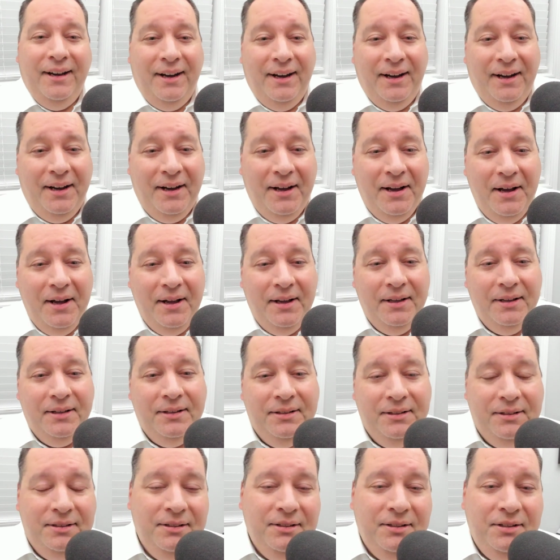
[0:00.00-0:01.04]

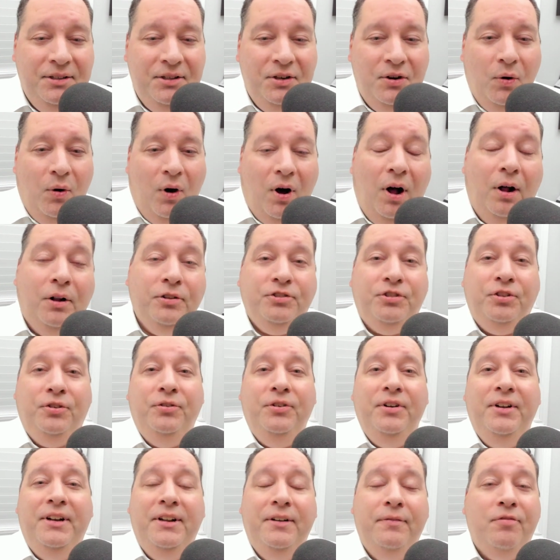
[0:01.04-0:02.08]

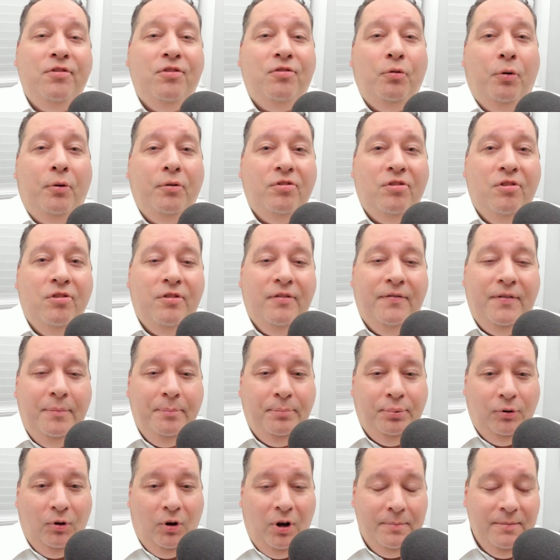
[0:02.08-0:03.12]
alternative sources of
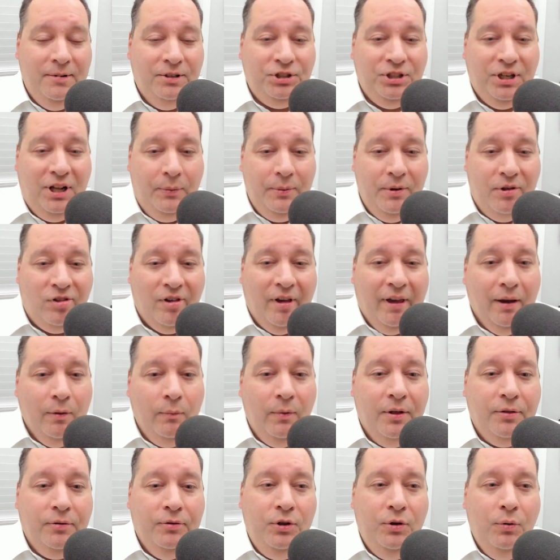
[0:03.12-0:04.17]
employment, shall we say,
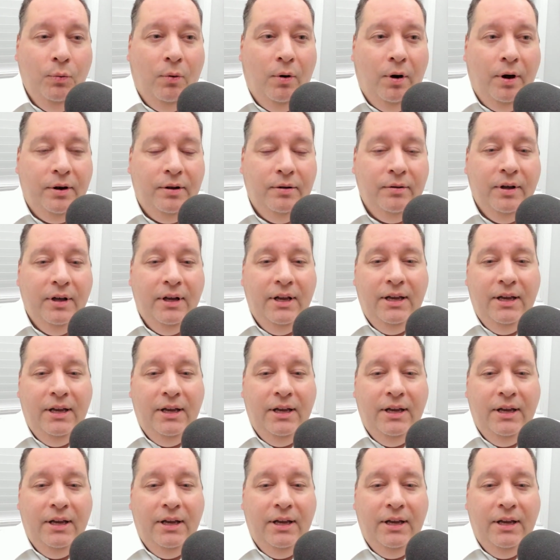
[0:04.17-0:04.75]
whether you want to,